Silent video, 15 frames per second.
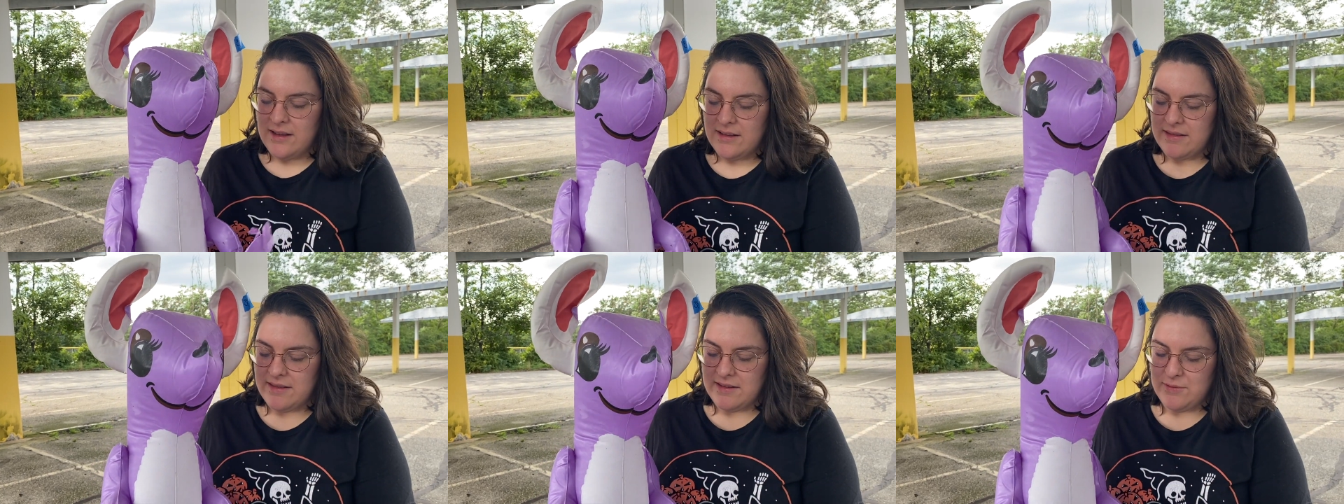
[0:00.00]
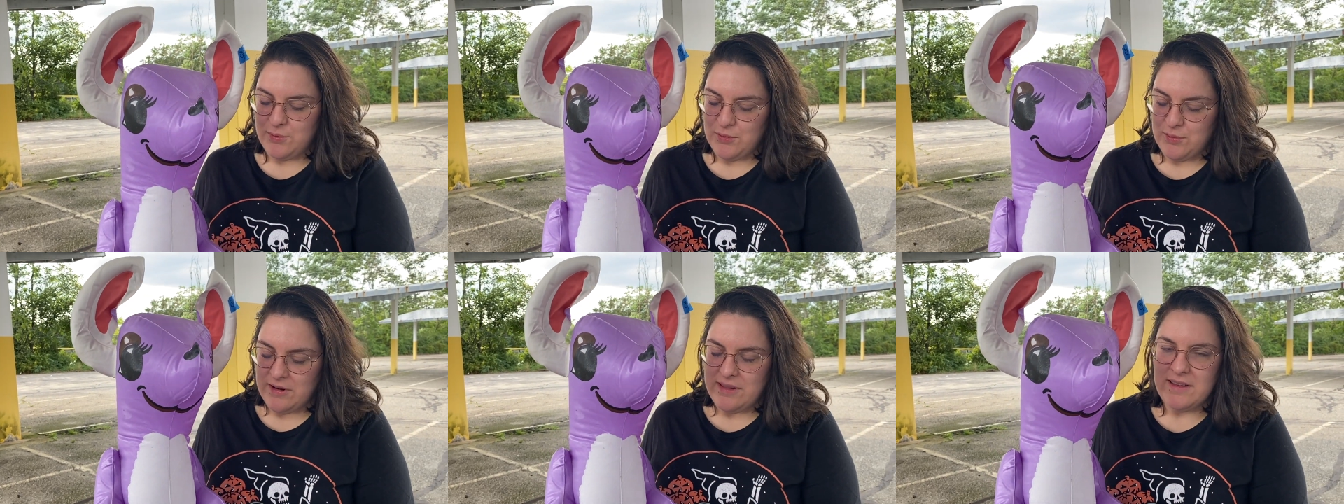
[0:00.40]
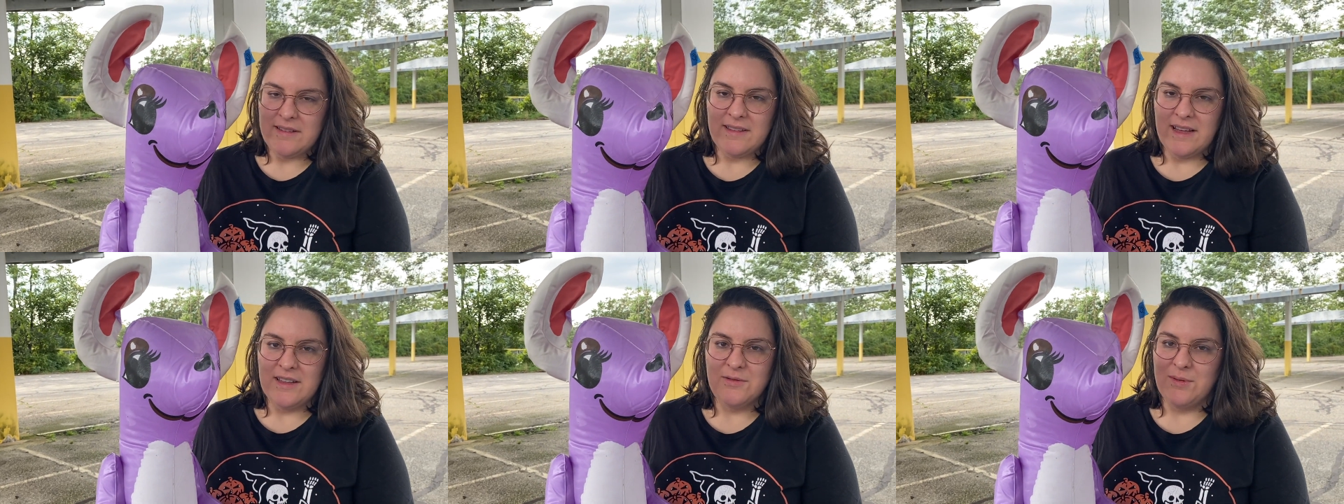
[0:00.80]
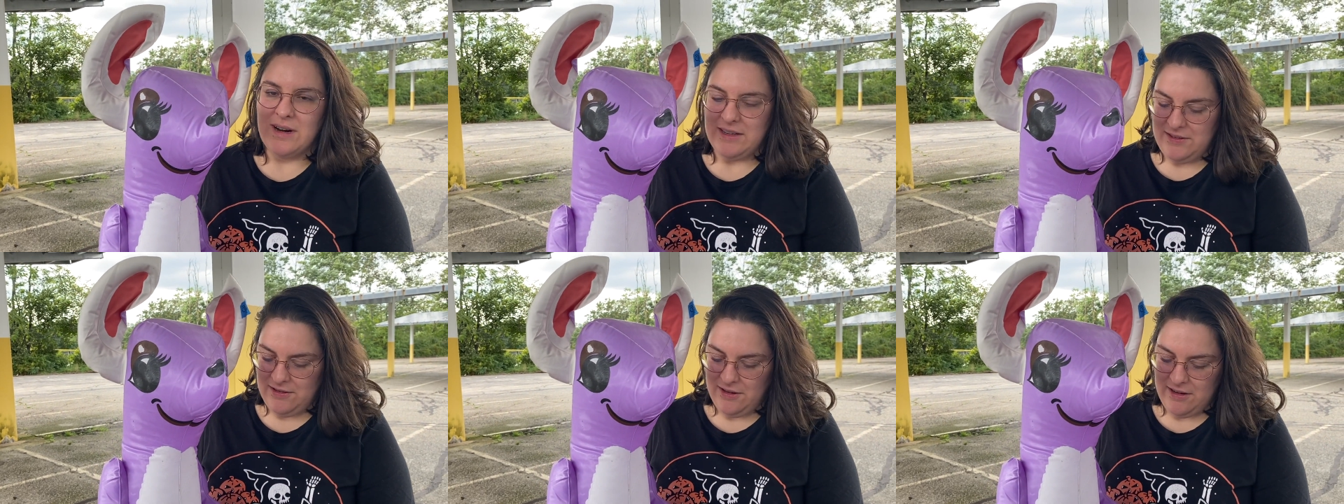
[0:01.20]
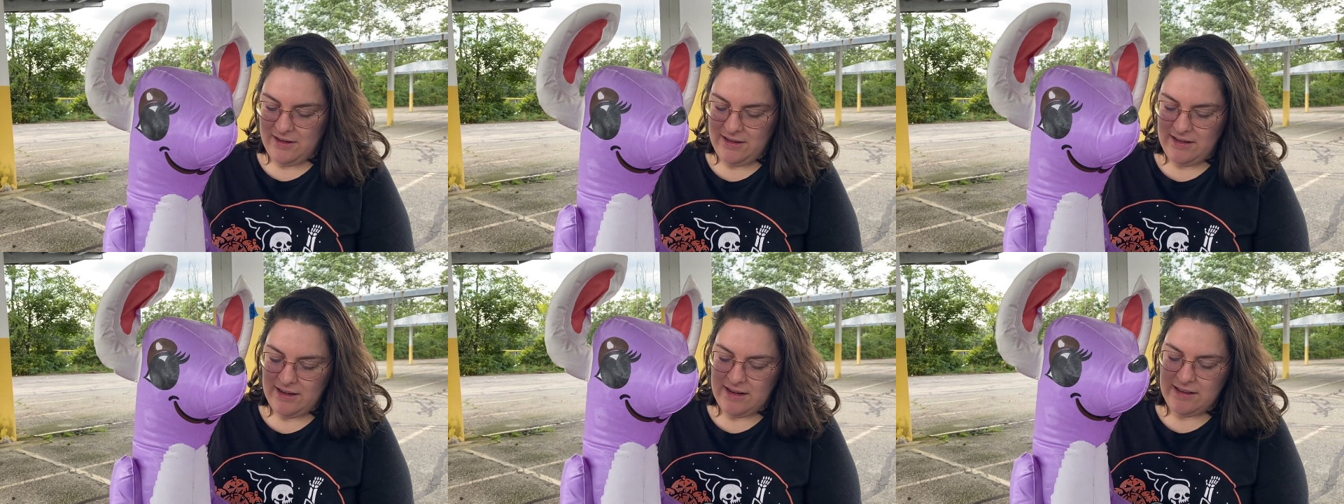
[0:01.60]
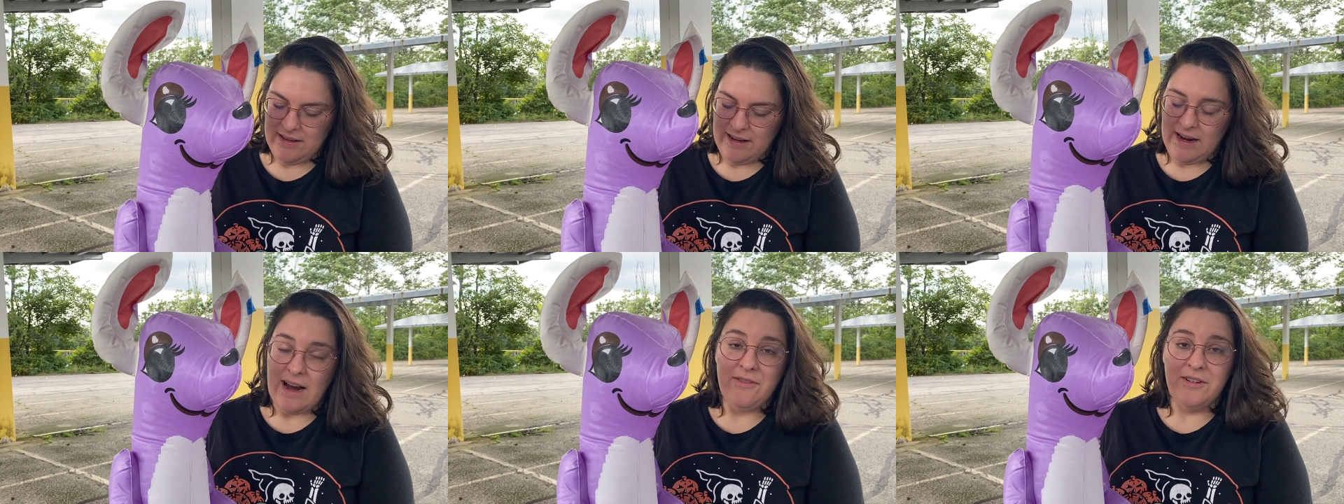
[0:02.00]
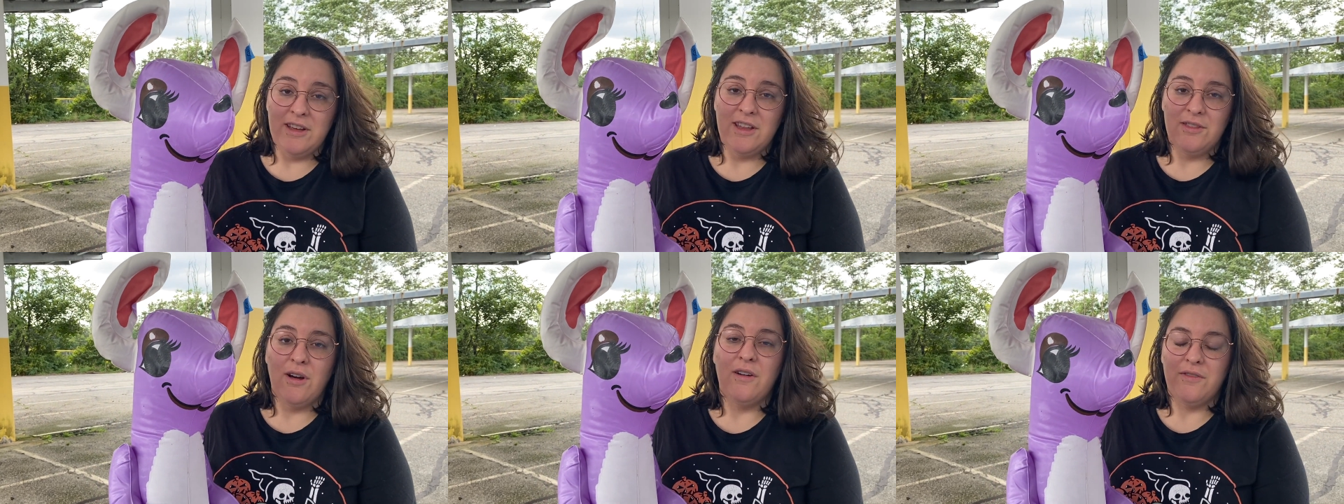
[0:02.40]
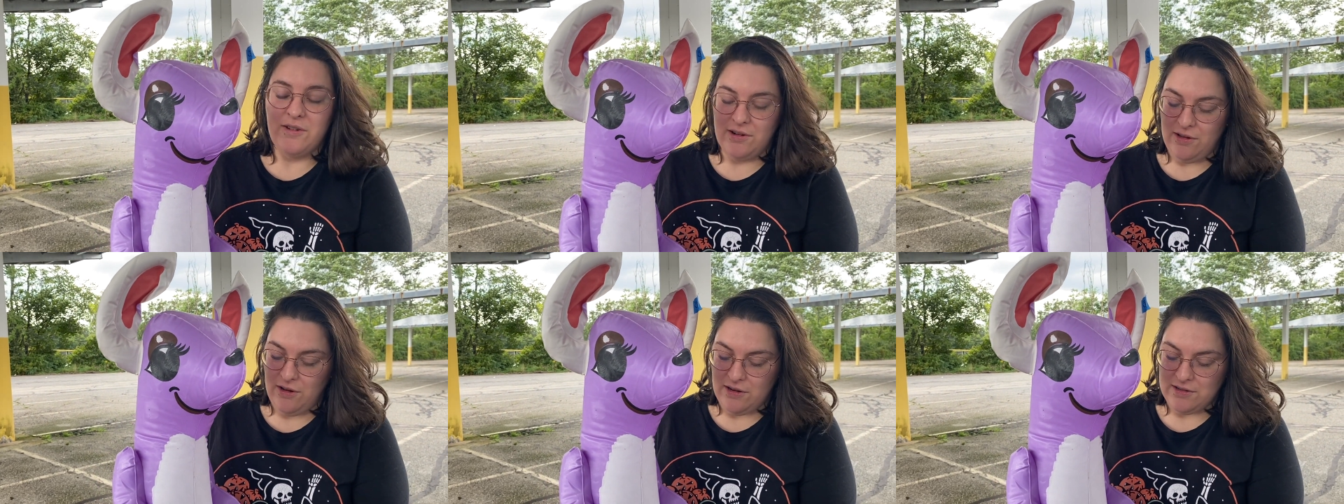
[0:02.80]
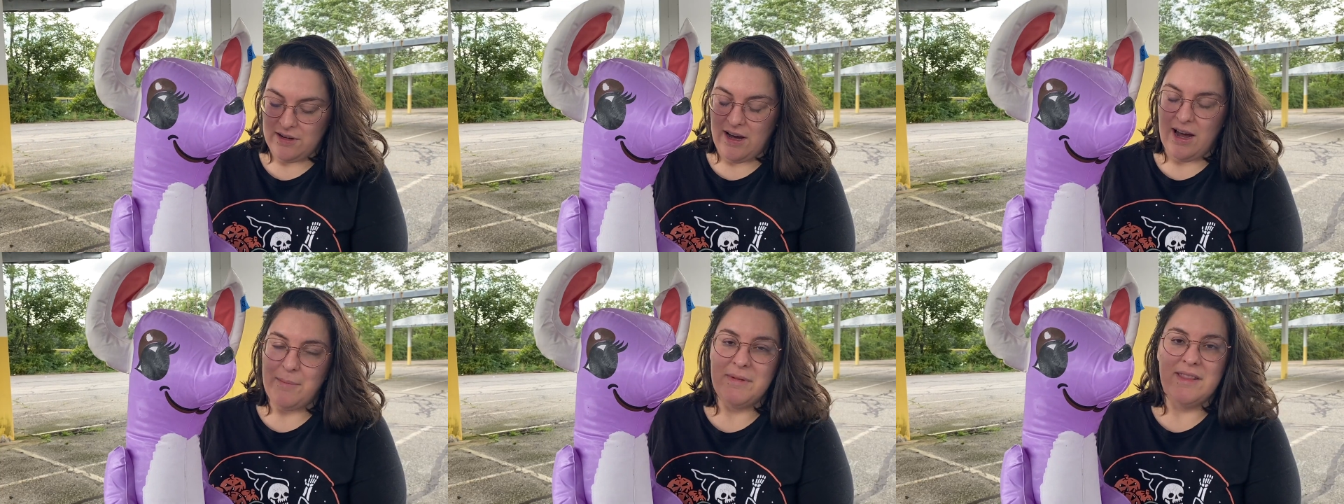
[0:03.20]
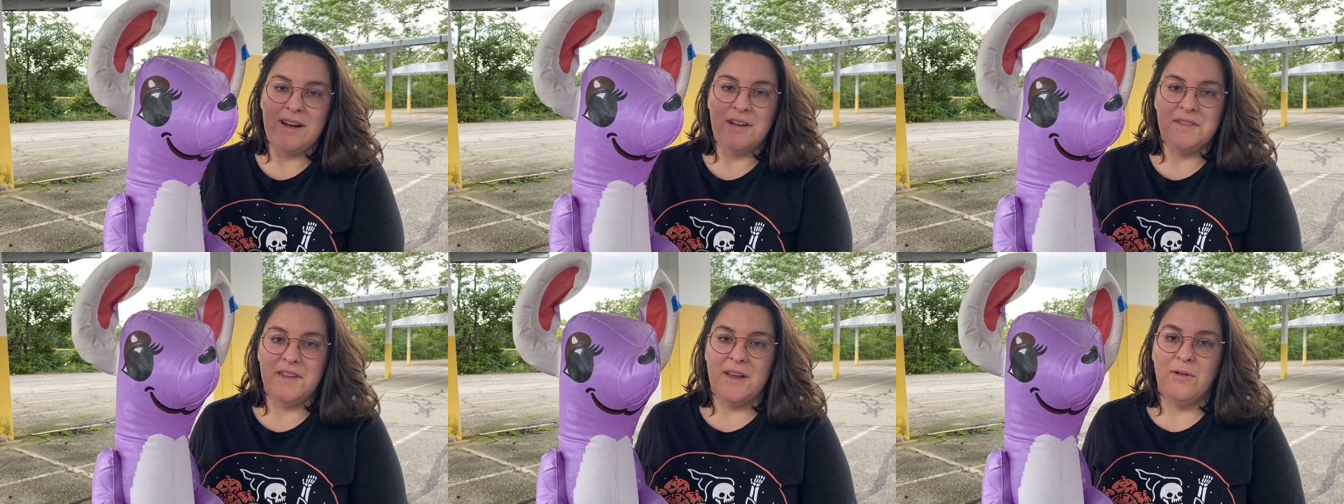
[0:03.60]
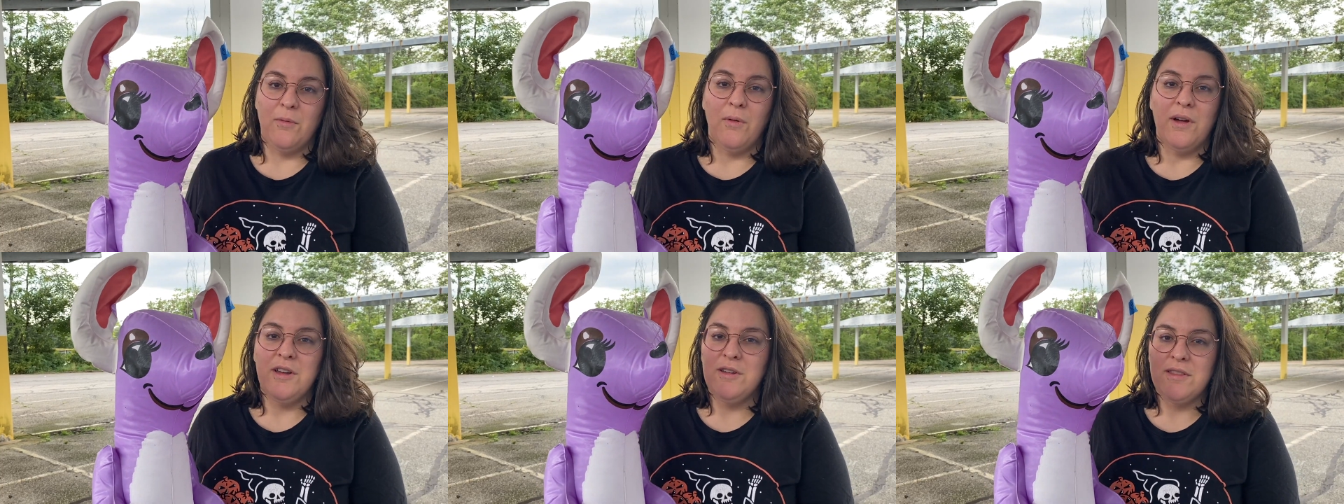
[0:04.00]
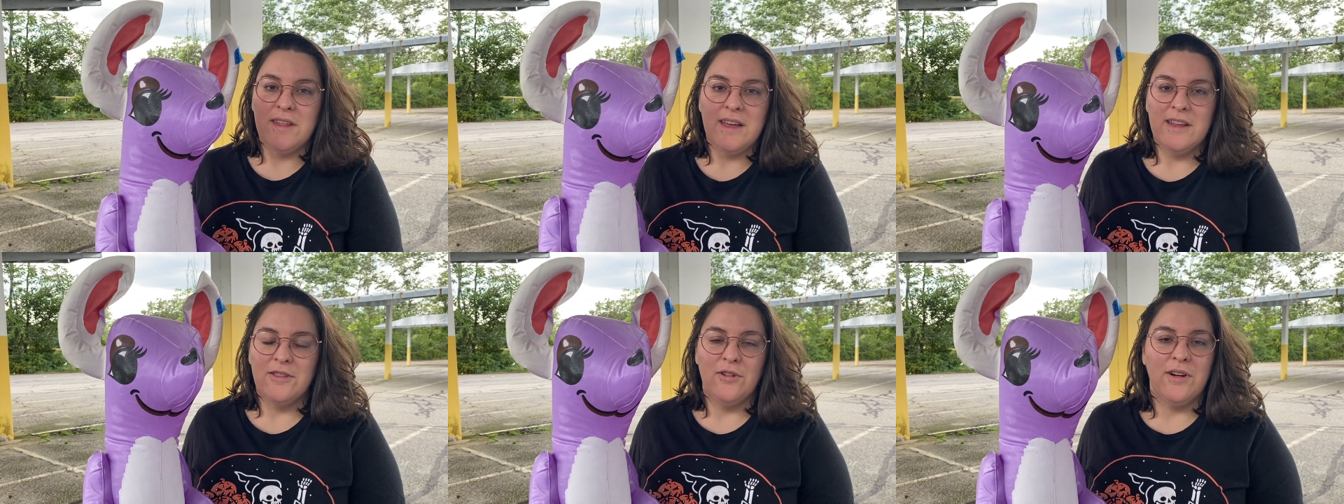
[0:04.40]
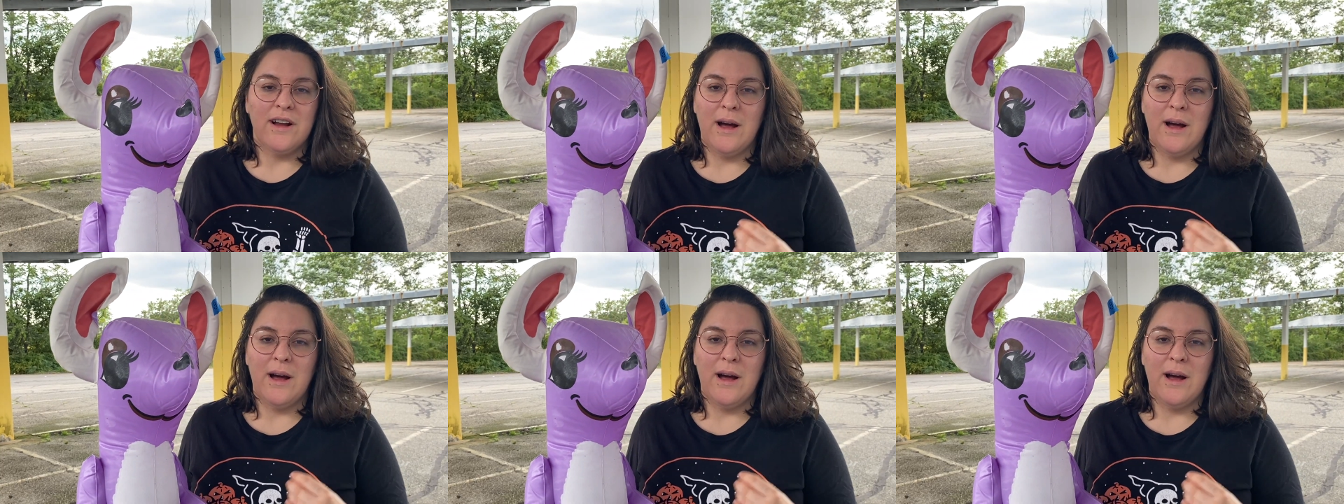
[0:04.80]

this was one of these things where I saw it and like I really thought for a long time and then I was like, what are you thinking, Laura?